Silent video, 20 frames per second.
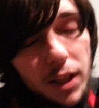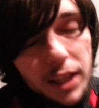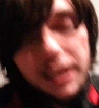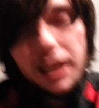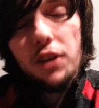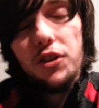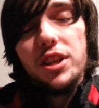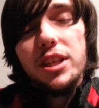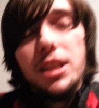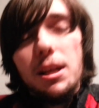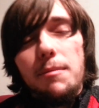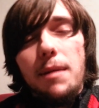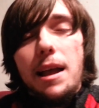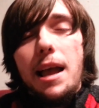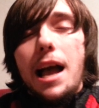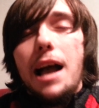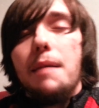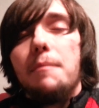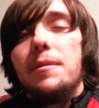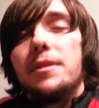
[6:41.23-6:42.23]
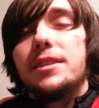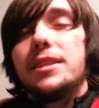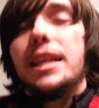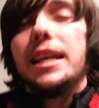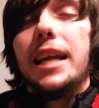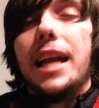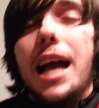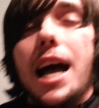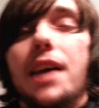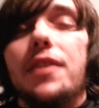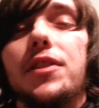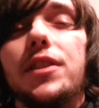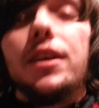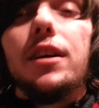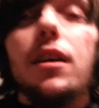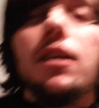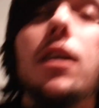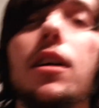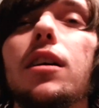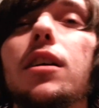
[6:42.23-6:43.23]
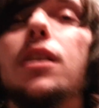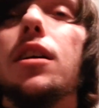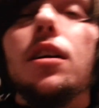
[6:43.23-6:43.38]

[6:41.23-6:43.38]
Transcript: Now this time I am staying at the